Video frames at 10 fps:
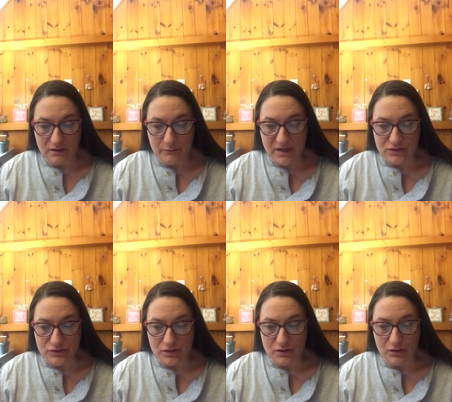Make
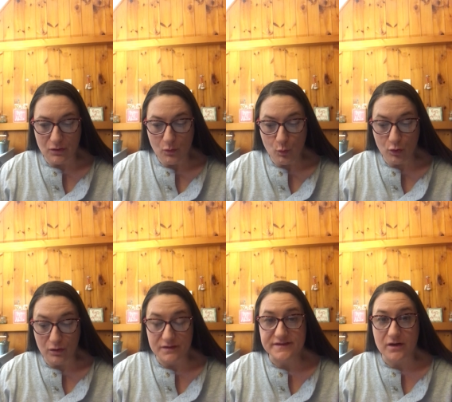sure your
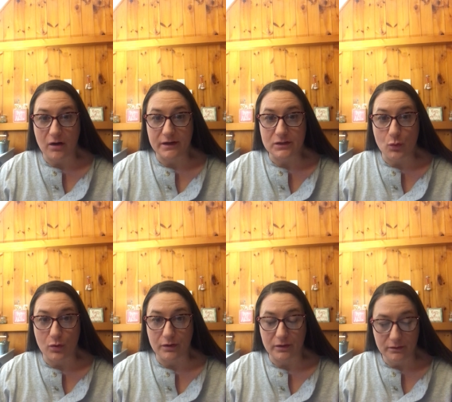words are in
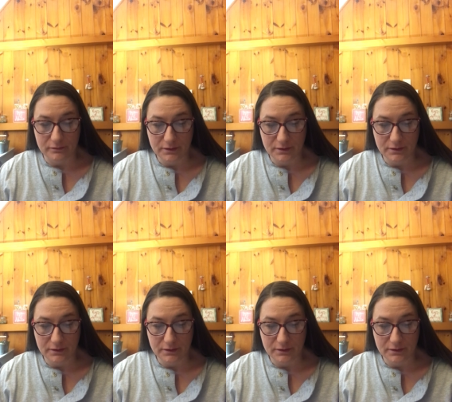order.